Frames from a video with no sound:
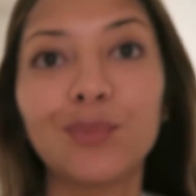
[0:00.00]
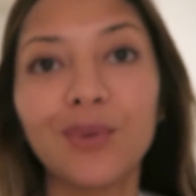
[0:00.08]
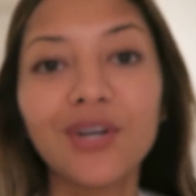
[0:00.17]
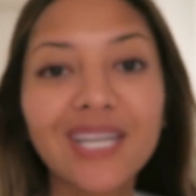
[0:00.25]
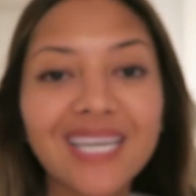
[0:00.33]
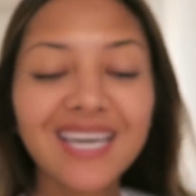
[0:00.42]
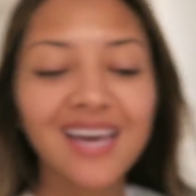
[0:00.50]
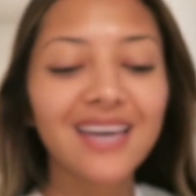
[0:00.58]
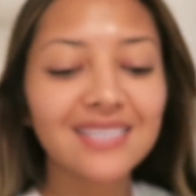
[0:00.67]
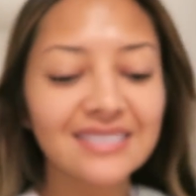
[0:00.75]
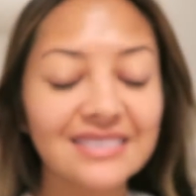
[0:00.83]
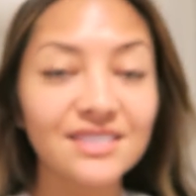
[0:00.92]
Morning
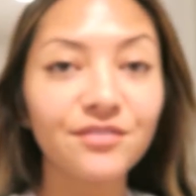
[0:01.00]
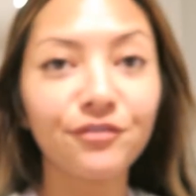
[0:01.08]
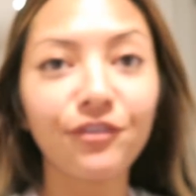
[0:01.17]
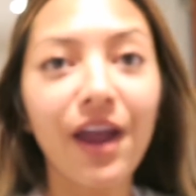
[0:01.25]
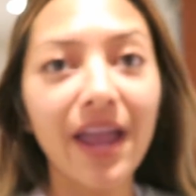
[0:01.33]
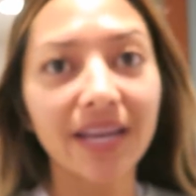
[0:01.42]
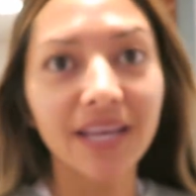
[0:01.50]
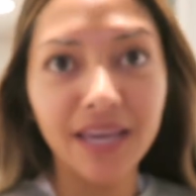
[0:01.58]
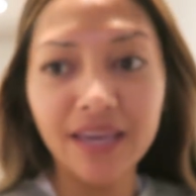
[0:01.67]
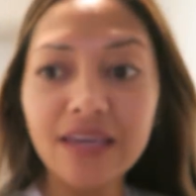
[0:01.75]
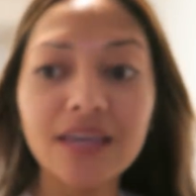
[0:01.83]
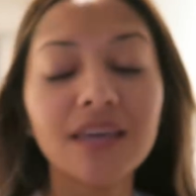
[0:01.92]
guys, it's
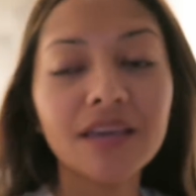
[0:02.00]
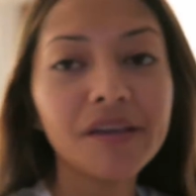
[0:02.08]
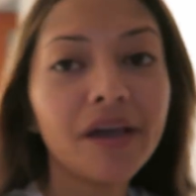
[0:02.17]
Friday.